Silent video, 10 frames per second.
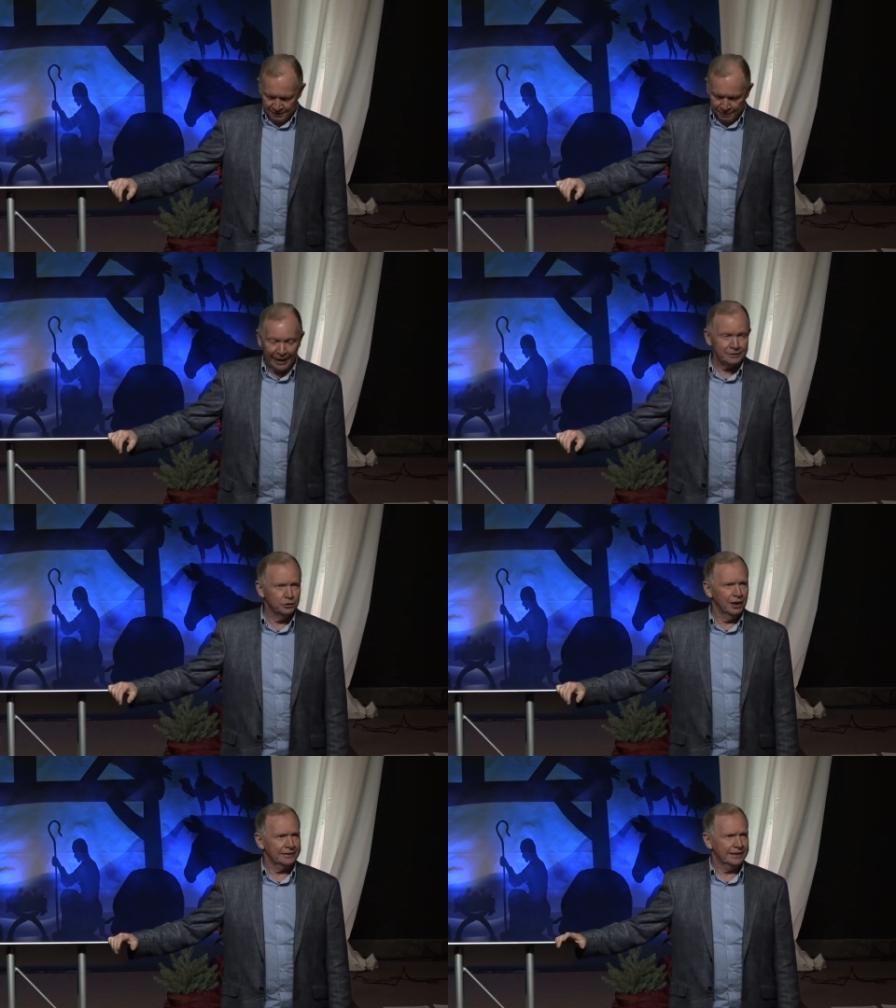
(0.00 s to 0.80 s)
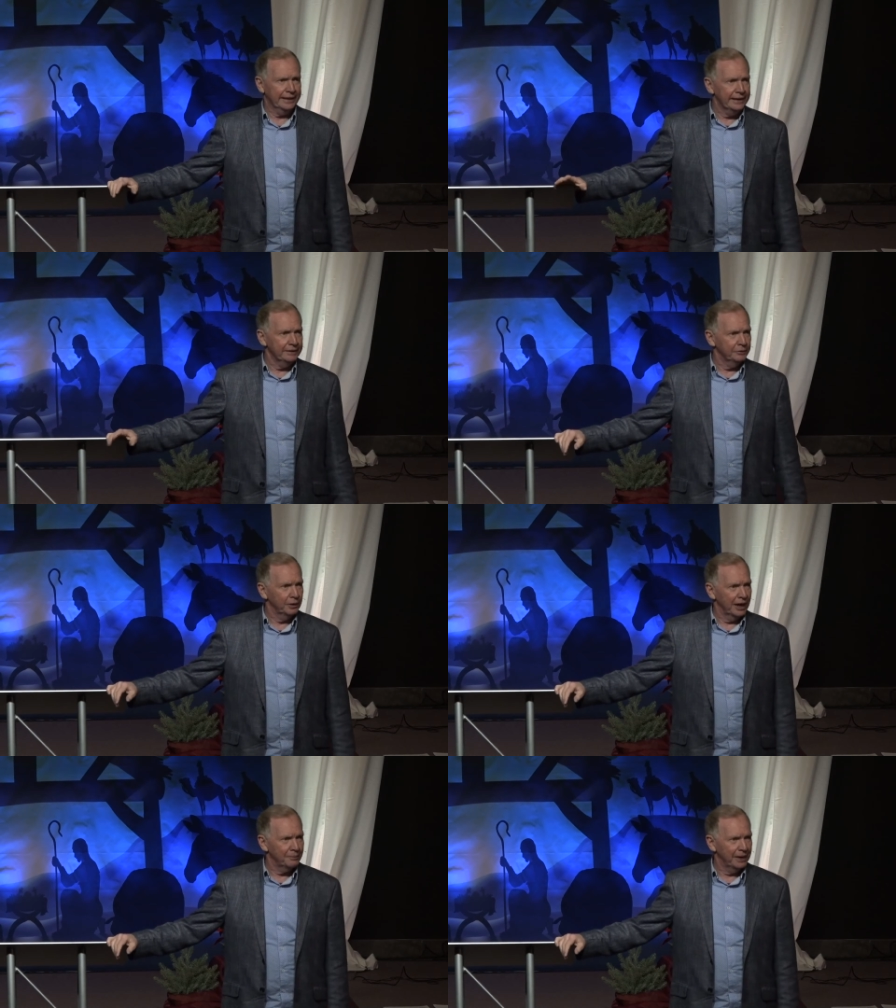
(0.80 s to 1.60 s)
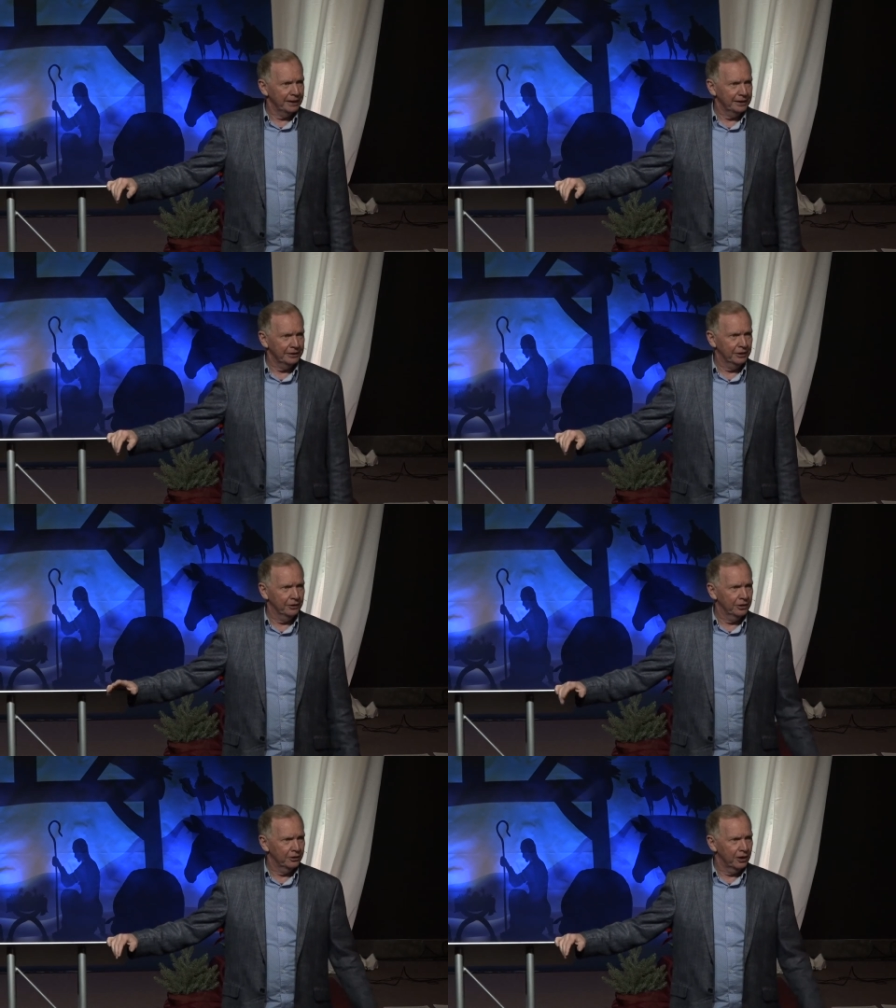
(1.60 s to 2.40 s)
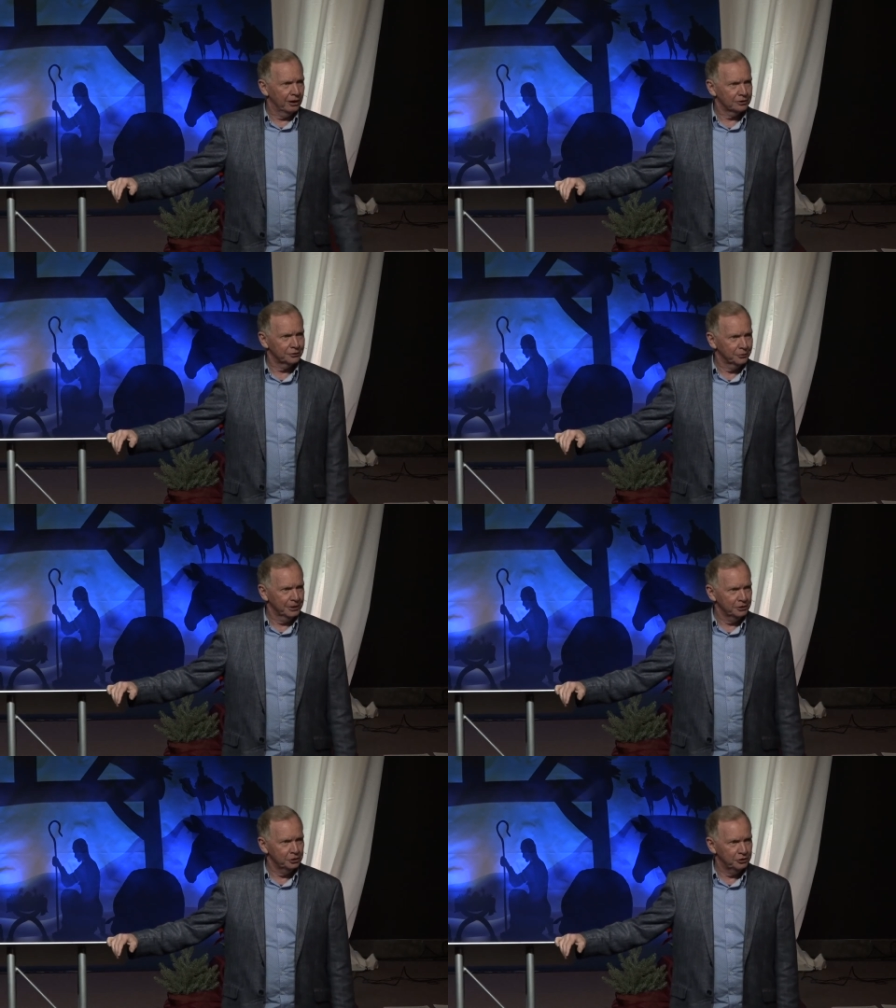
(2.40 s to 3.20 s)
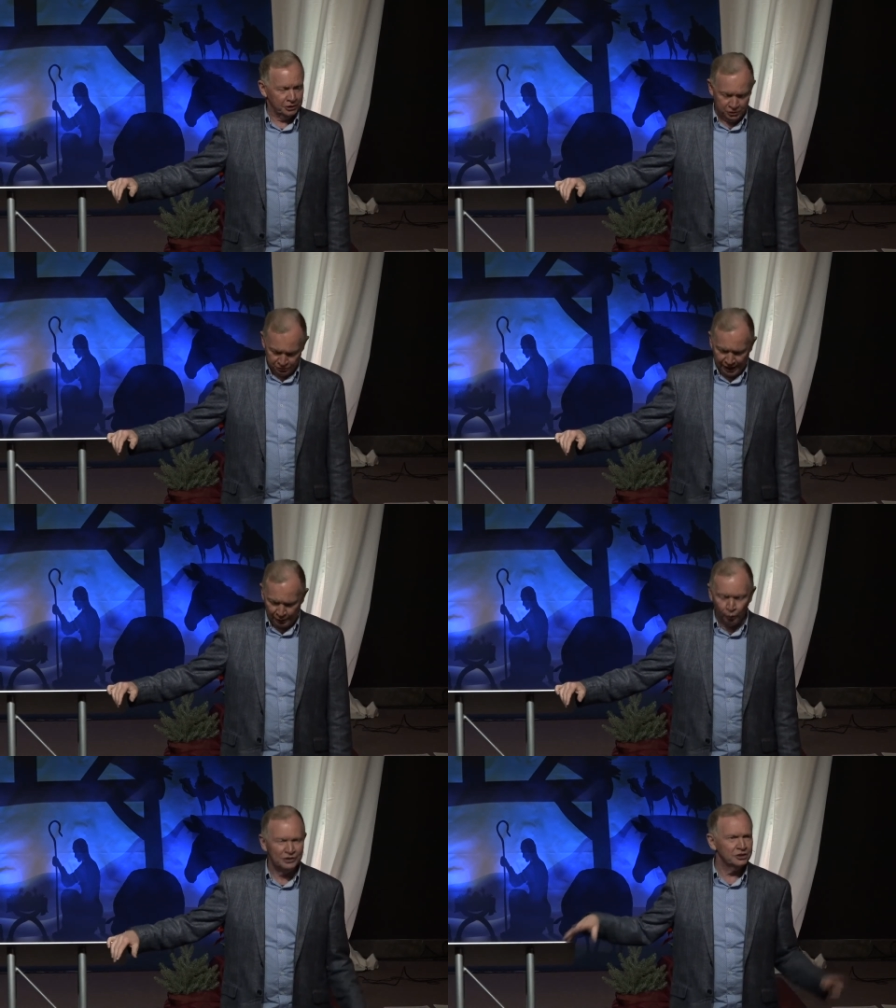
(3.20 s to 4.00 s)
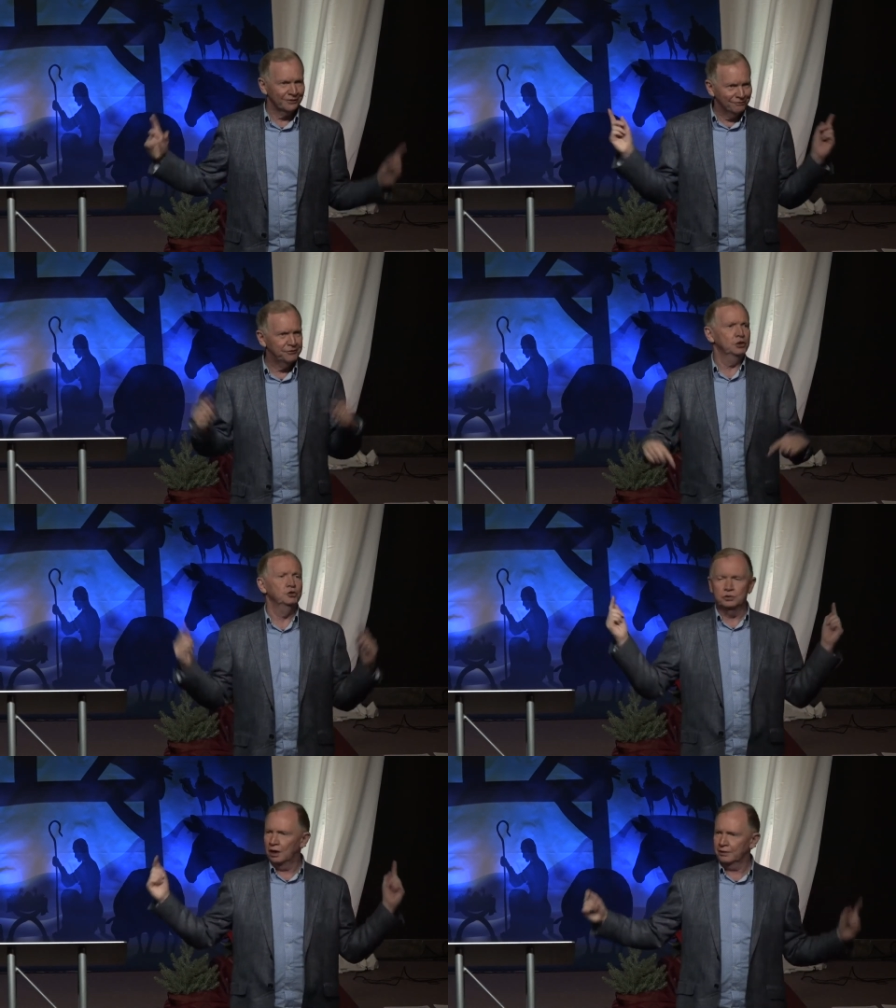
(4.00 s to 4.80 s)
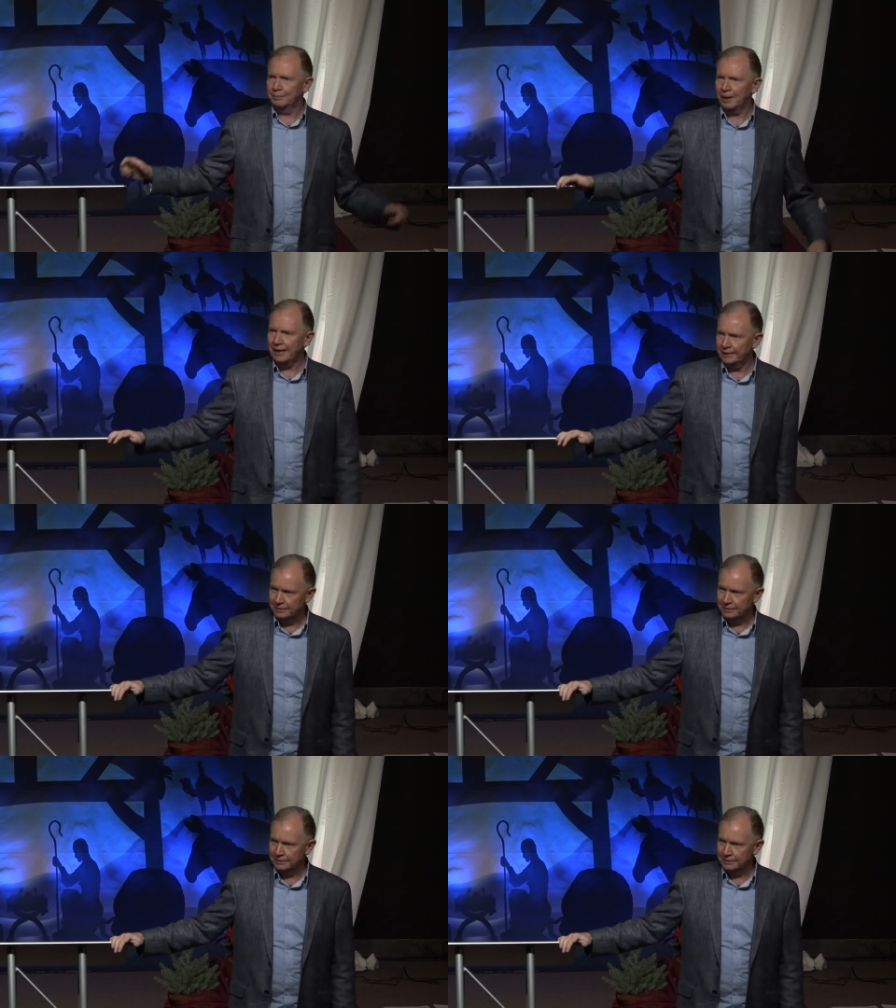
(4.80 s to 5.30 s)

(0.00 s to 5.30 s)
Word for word: But I do like to eat when I pay, you know, $100 for a meal. You, you, I want some food on the plate.